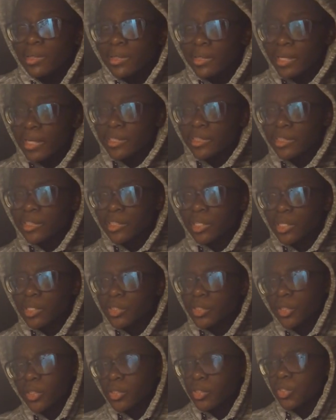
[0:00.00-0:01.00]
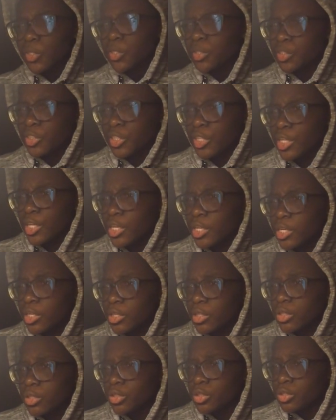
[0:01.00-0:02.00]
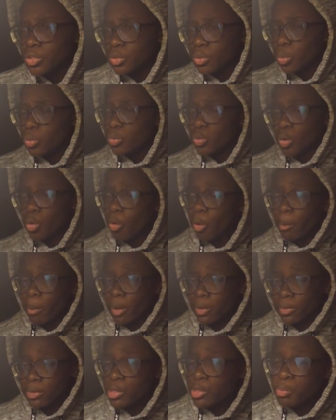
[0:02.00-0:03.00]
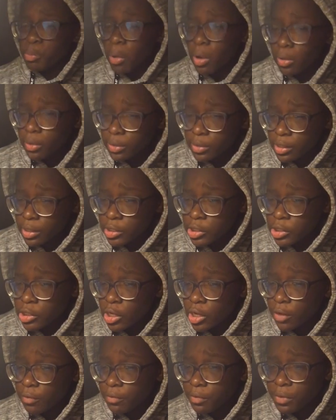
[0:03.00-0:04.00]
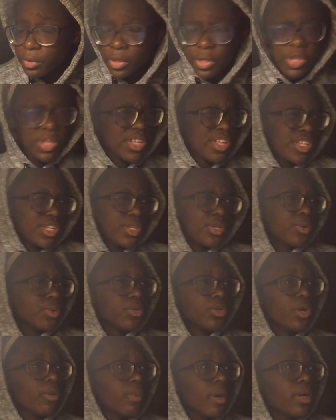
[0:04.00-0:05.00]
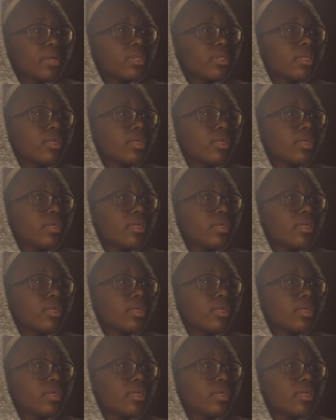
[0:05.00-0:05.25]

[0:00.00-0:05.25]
Ketsia, you're 13. You don't know about this politics stuff. You don't know about